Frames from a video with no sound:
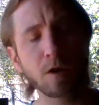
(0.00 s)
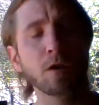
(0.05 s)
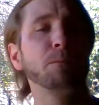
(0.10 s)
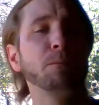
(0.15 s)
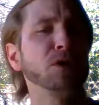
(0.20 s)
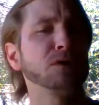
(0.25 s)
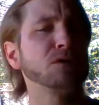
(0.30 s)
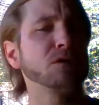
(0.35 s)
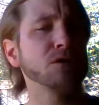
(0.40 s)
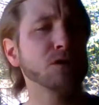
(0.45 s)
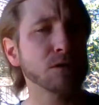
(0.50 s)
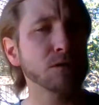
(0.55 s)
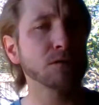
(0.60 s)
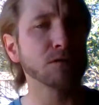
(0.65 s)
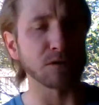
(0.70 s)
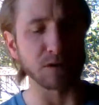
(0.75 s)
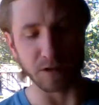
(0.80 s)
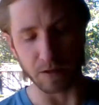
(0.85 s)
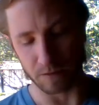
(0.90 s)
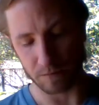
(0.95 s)
But
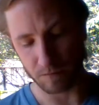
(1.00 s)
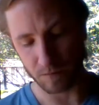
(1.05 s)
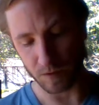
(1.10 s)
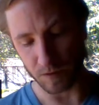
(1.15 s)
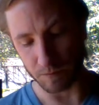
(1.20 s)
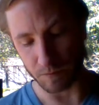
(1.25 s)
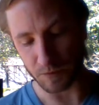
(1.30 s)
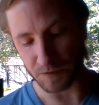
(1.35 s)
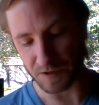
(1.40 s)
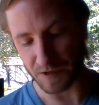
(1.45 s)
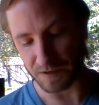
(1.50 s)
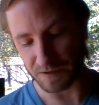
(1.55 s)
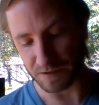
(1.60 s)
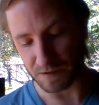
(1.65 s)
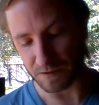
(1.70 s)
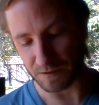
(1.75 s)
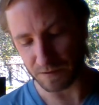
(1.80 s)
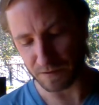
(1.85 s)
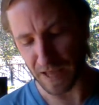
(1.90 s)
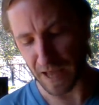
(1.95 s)
surely, he
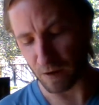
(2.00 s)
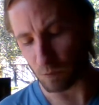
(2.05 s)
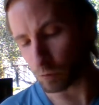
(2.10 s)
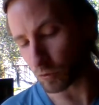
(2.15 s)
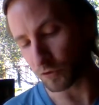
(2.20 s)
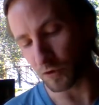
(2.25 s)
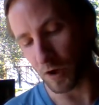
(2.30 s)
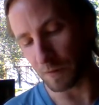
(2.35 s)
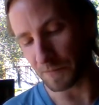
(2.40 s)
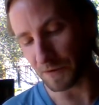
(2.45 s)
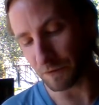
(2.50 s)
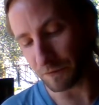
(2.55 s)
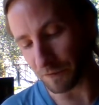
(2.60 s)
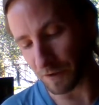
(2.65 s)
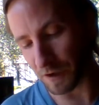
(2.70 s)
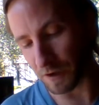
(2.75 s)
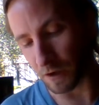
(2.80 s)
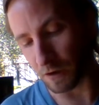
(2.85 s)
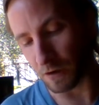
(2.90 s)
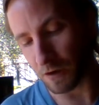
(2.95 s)
protested, that will not be
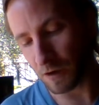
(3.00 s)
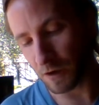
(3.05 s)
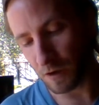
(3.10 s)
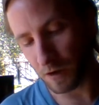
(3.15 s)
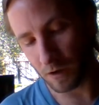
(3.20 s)
fair.